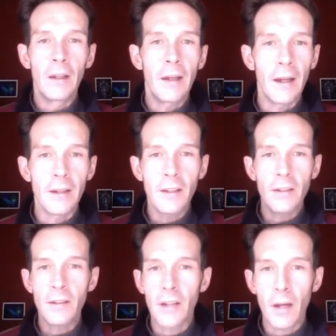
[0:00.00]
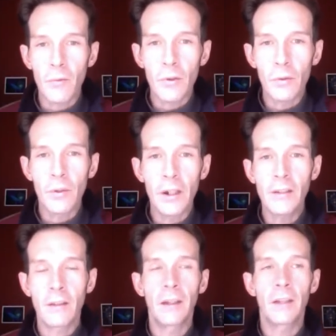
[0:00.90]
And as this has come through
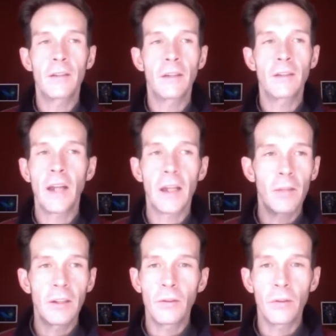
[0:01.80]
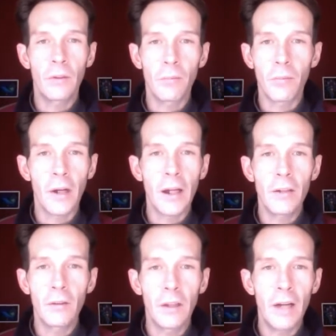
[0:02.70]
recently, it's just taken me to brand
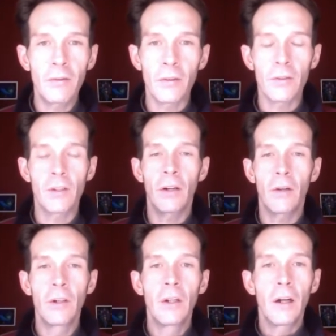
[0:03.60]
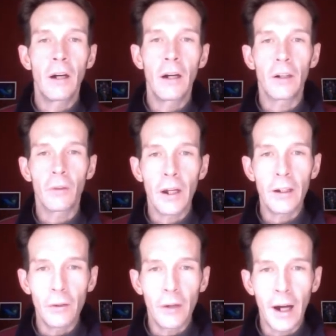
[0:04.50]
new levels, great
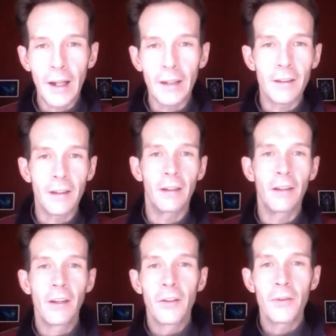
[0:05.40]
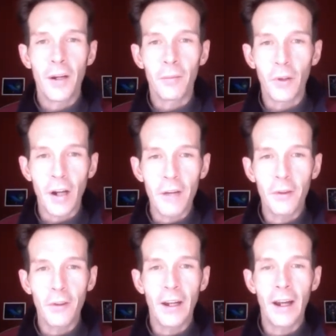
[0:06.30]
new heights. And so I'm
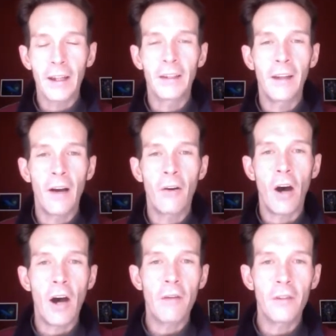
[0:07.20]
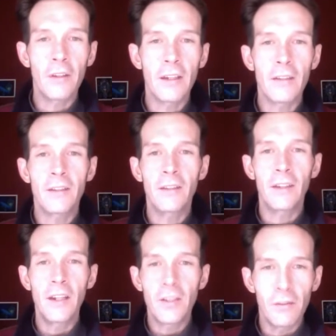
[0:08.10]
grateful that I can now offer this to
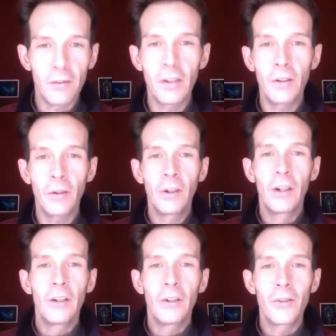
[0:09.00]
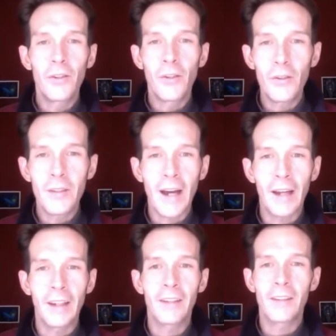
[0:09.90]
each of you who choose
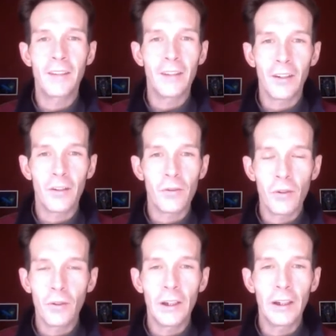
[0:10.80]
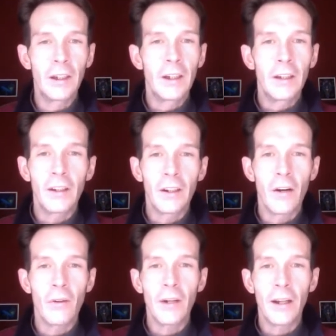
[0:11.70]
that. It's truly, I
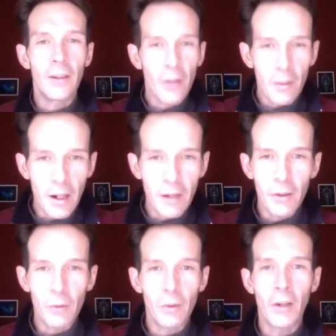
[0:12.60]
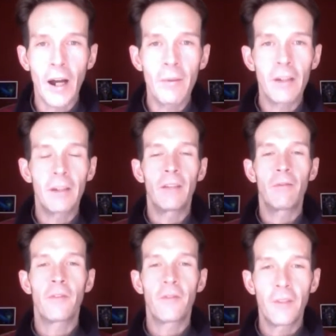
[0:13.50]
know that many of you will grab it
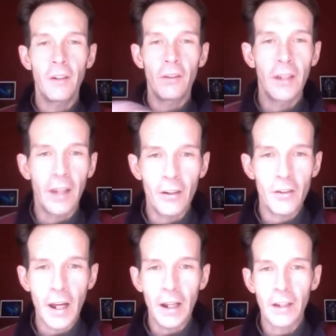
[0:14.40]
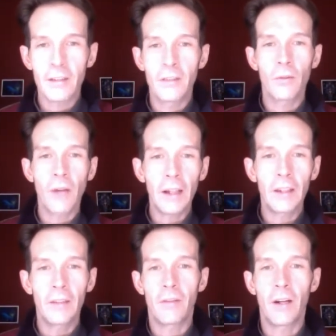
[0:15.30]
and feel the energetics
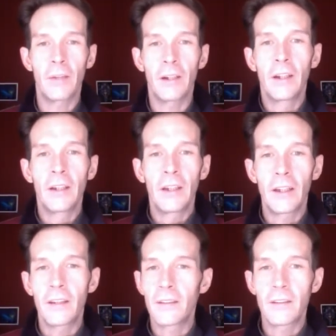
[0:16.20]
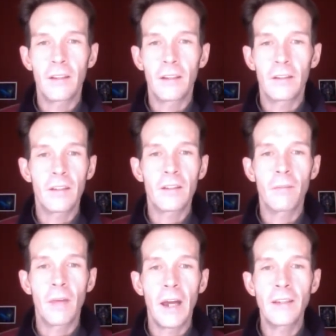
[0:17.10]
directly from it. It's just
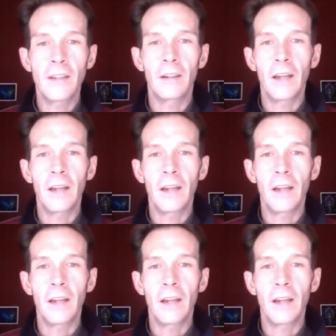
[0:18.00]
amazing.